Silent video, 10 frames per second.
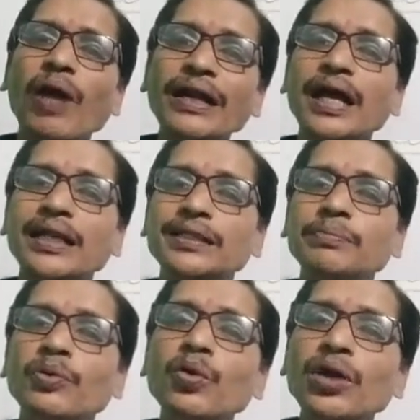What
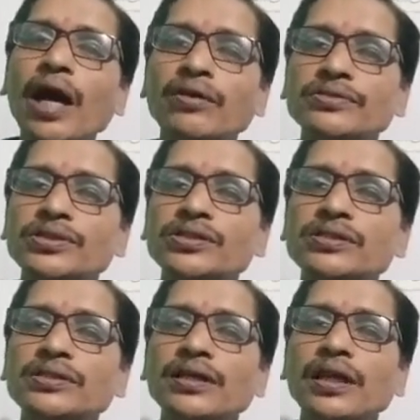are the
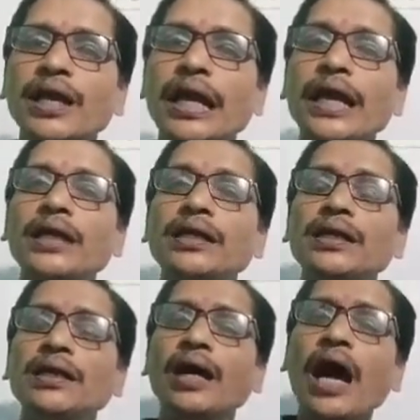pronouns
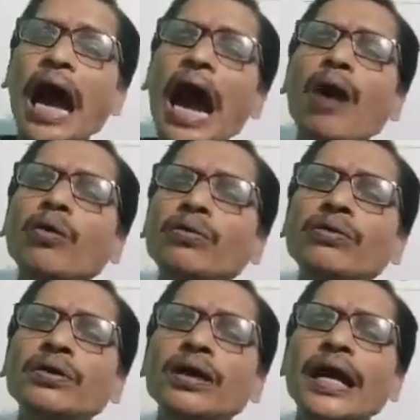and
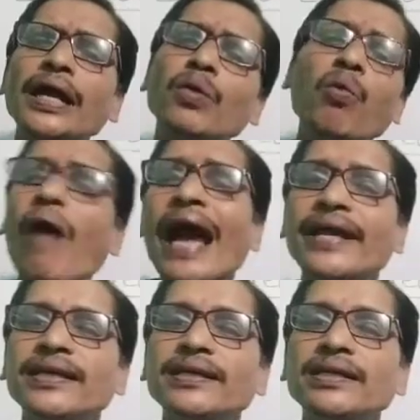how and
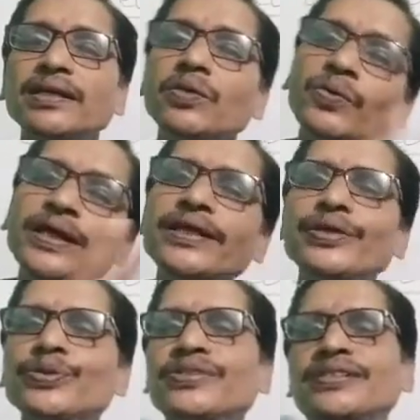why we
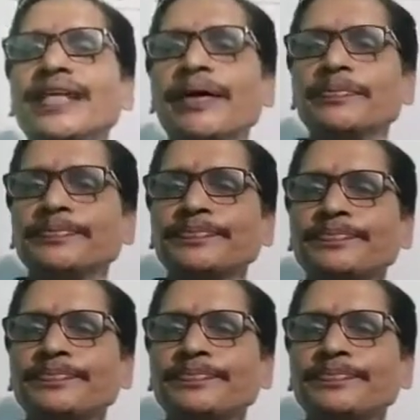use them.